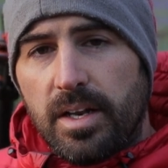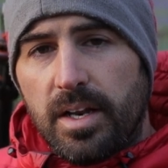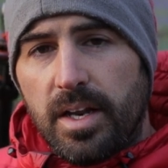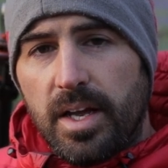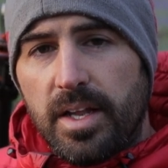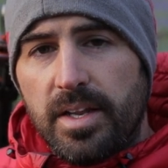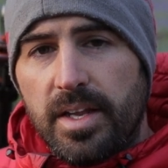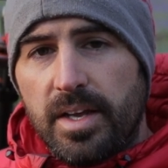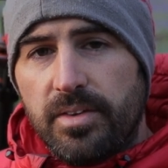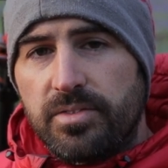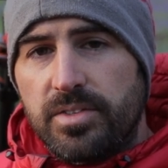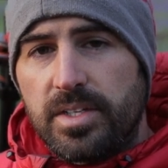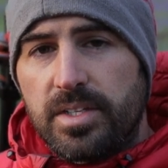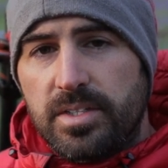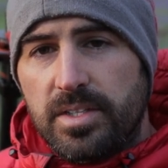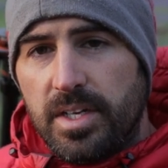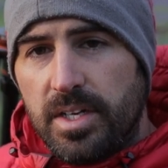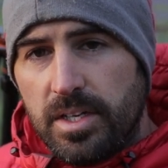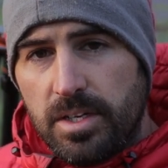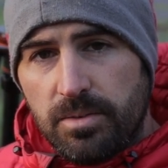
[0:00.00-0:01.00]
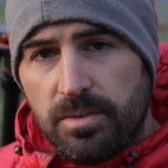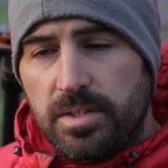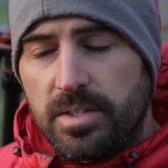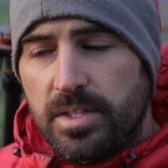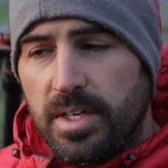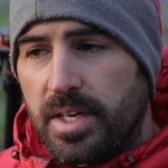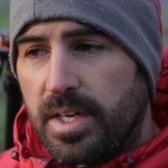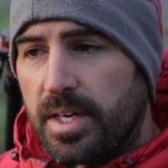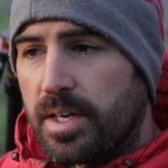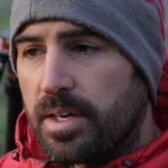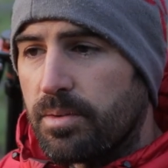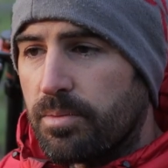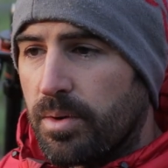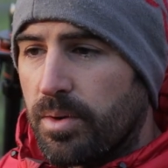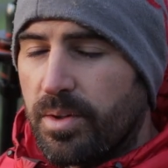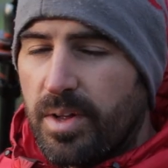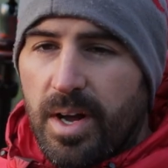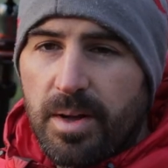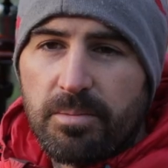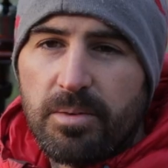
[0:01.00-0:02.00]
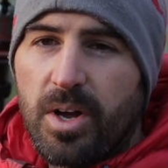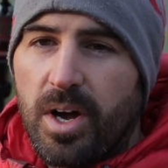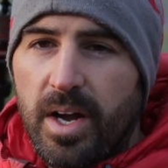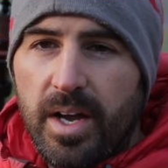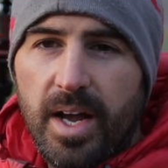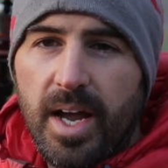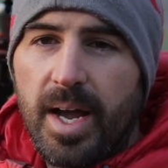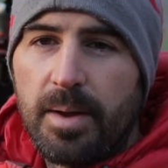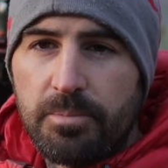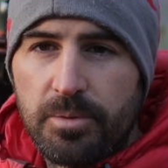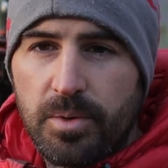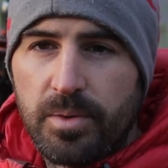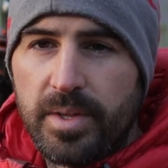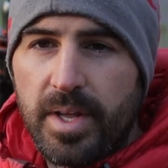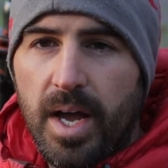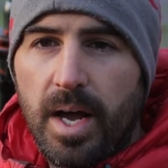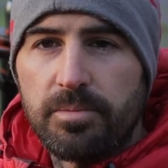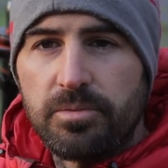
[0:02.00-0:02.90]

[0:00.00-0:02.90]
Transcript: the f/16 do its thing? Well, I am doing that.